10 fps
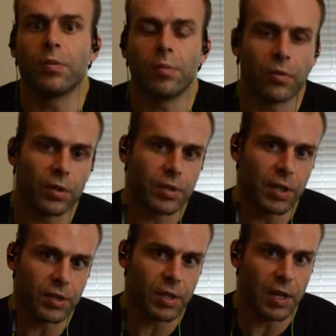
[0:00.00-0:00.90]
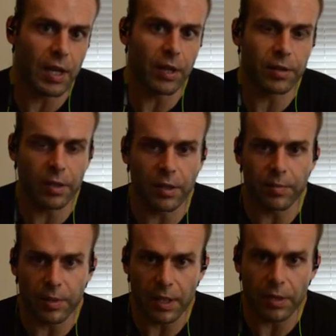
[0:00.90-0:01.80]
before it starts to cut out.
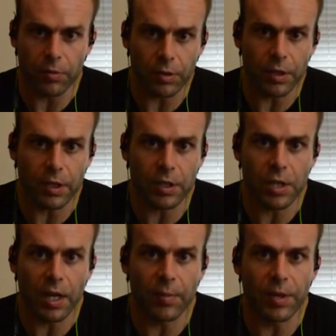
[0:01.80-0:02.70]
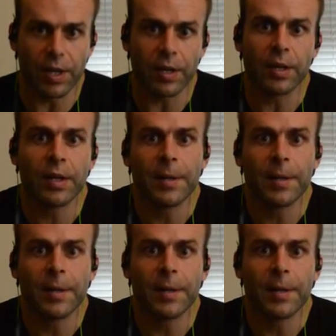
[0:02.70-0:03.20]
They did a really good job there,